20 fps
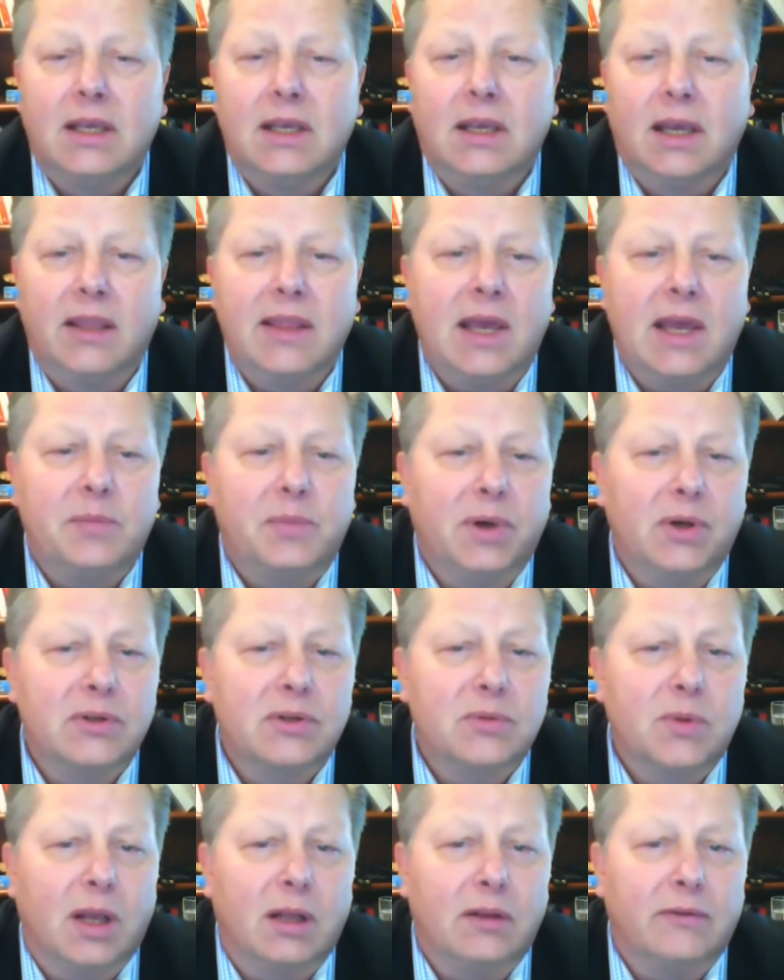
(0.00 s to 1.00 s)
and that
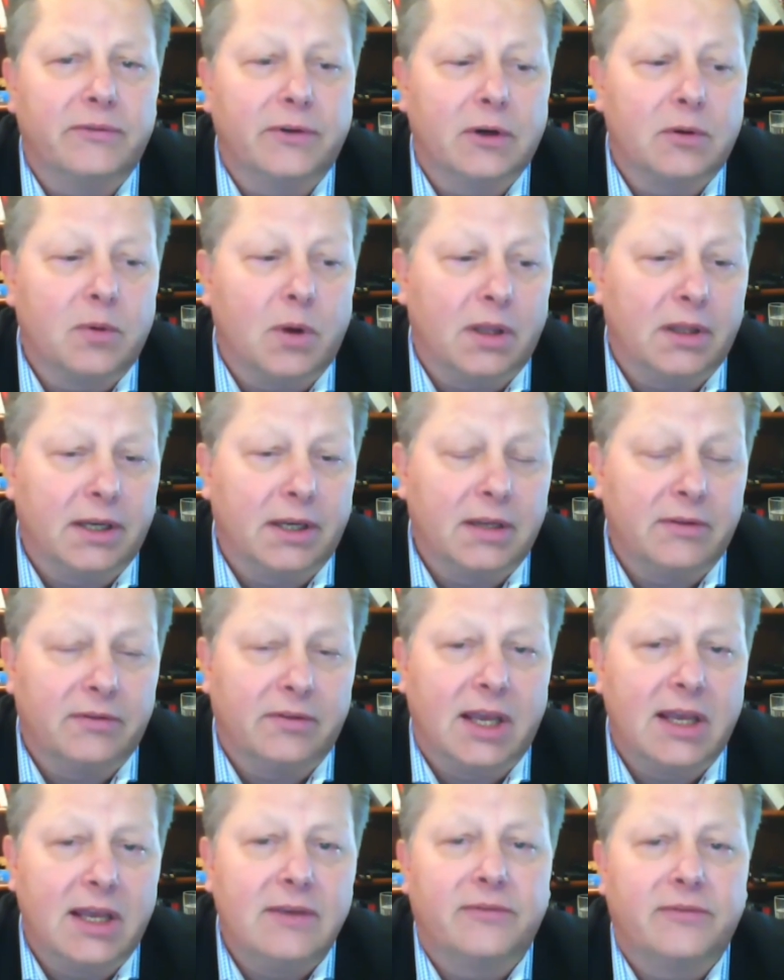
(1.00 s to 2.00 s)
bodes well for quality of
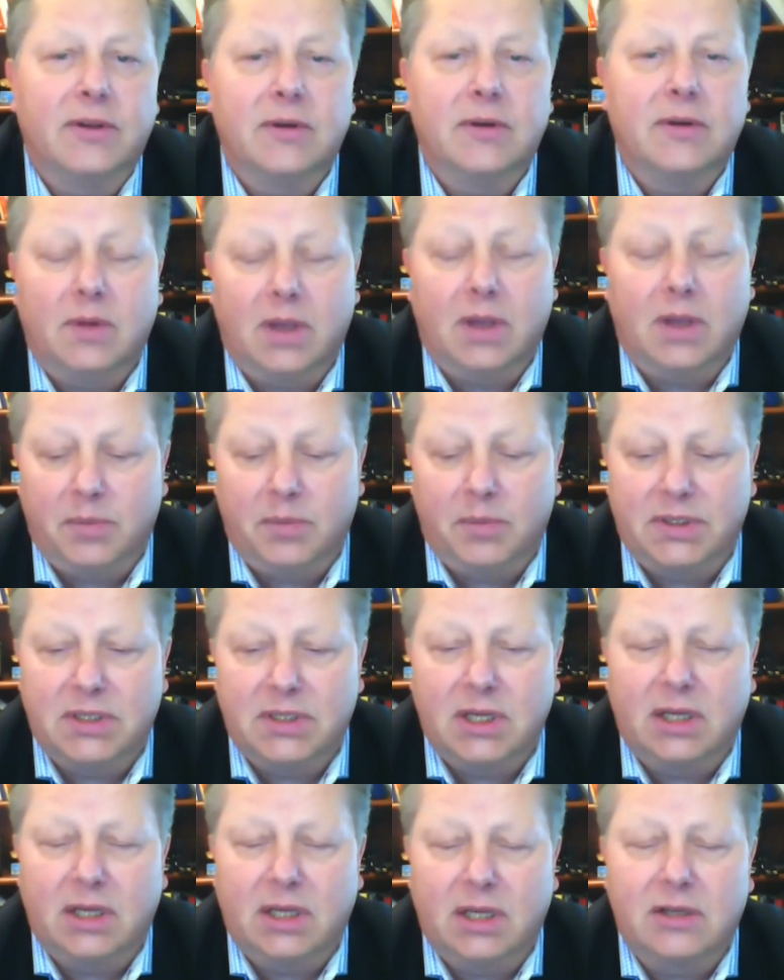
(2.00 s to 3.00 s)
life and
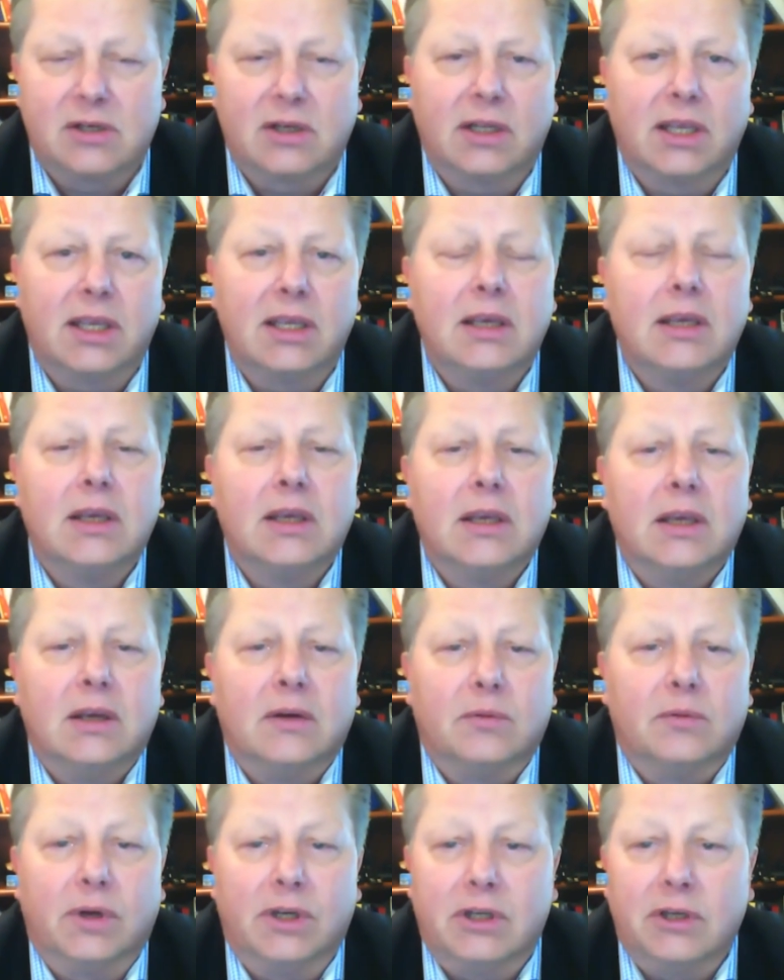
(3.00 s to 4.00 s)
potentially
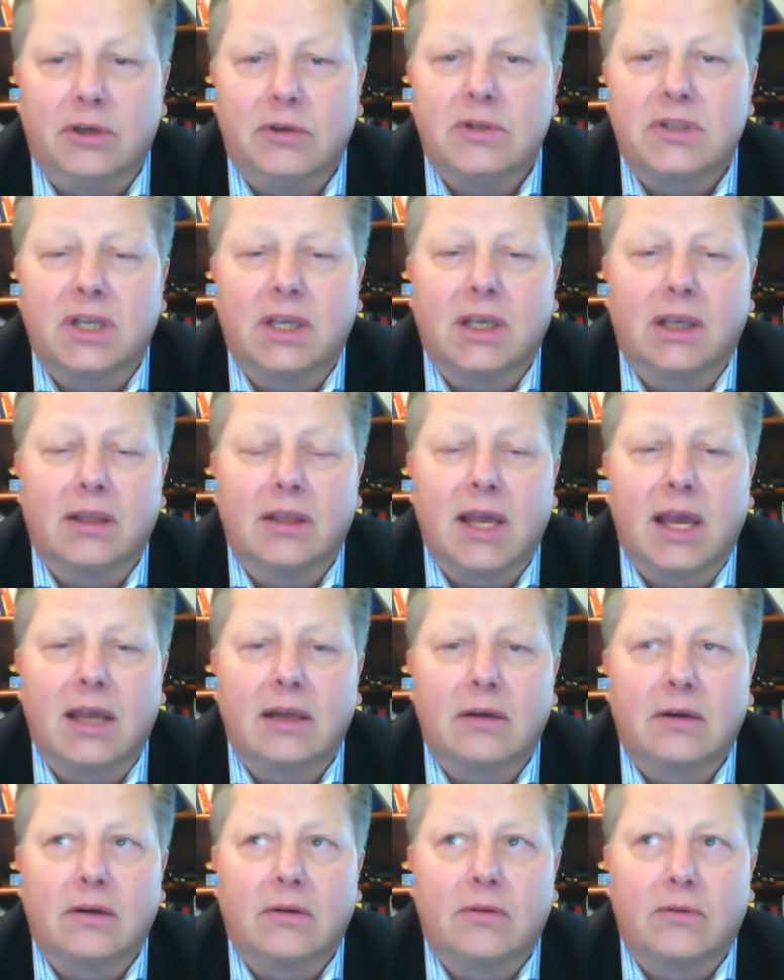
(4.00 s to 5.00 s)
reducing
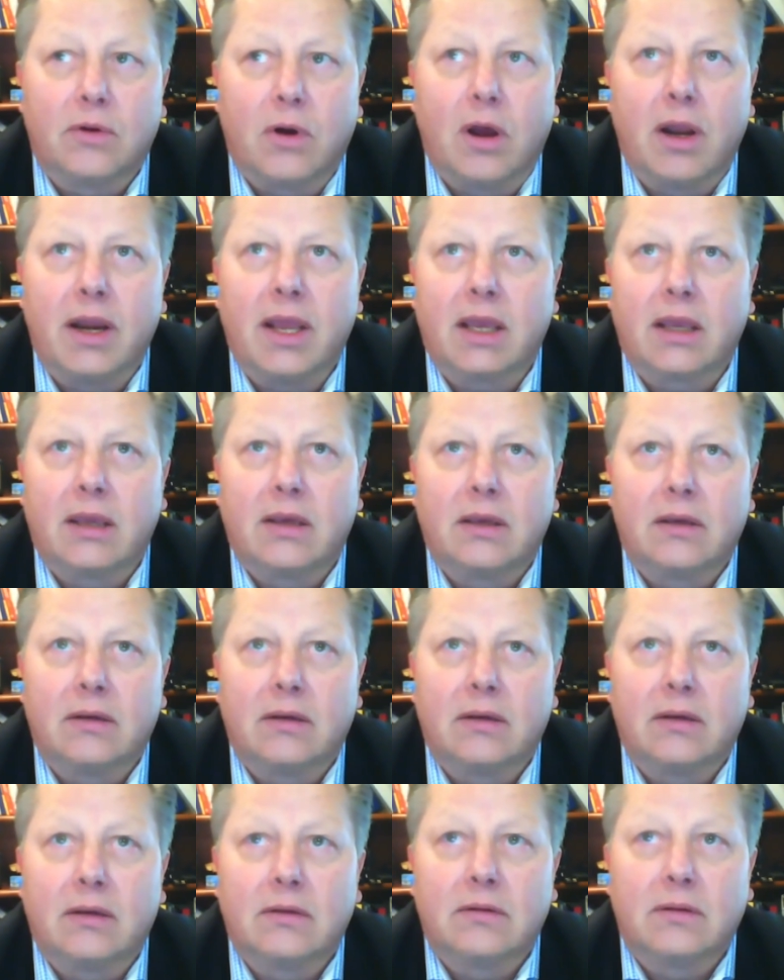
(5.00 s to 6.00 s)
that chronic
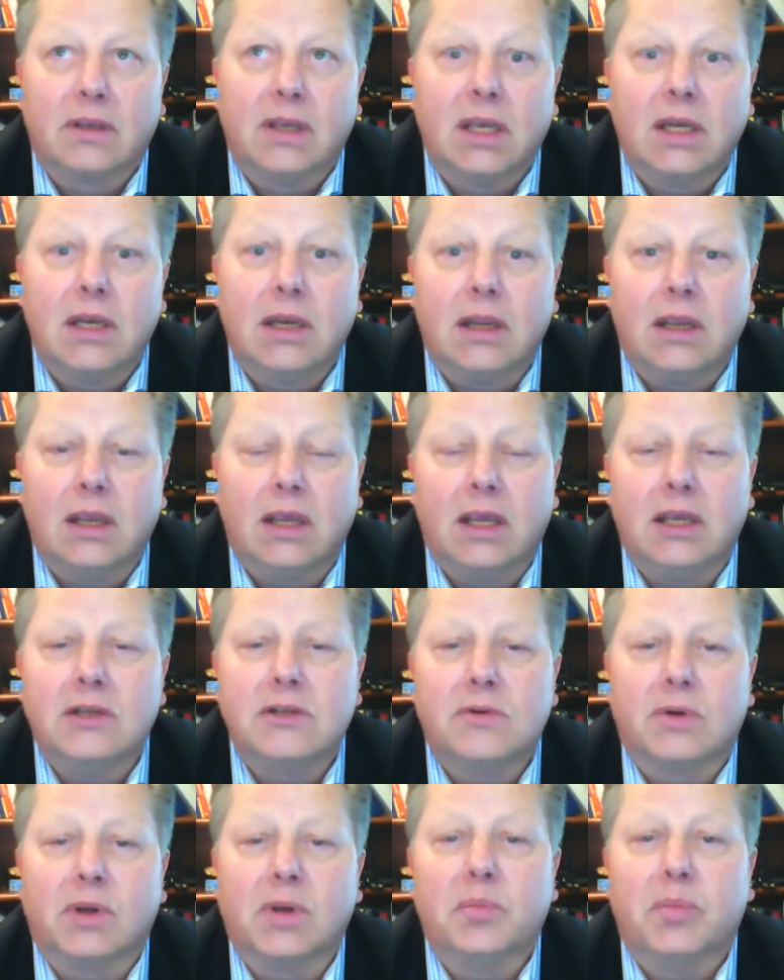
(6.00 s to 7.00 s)
kidney
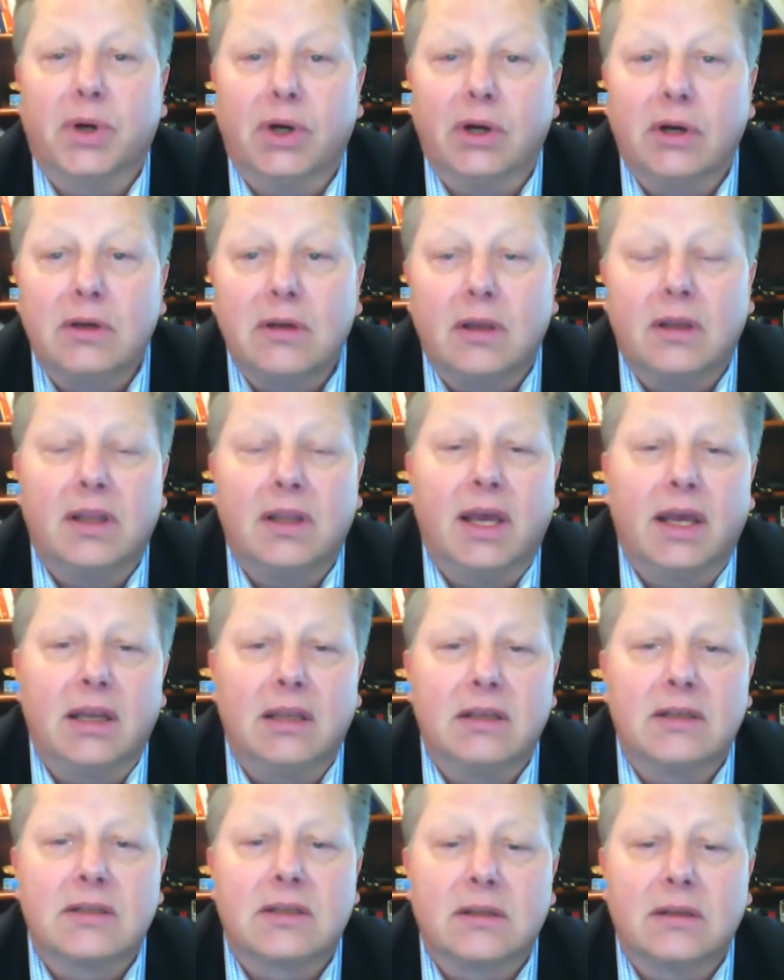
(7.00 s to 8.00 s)
injury burden that
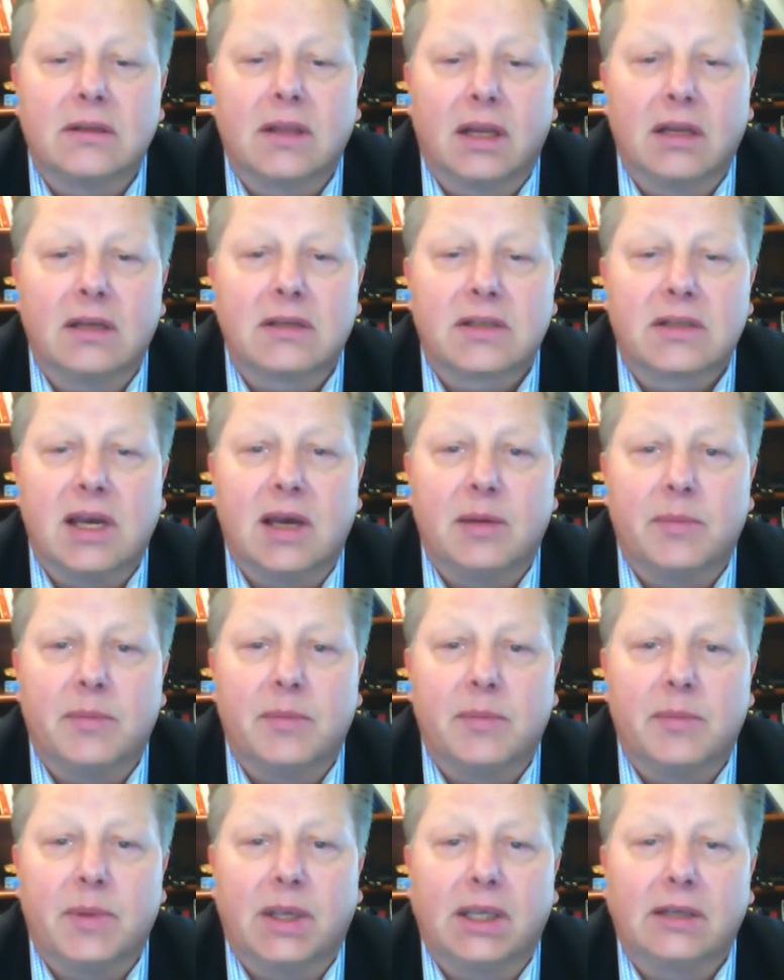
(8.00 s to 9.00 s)
is
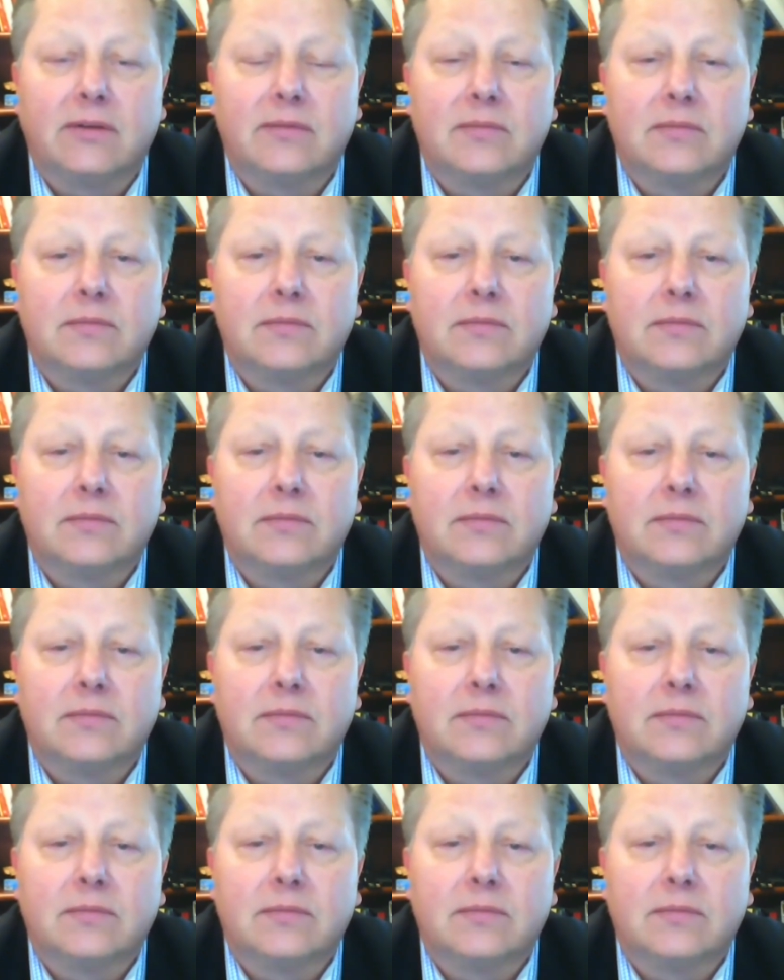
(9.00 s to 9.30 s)
coming.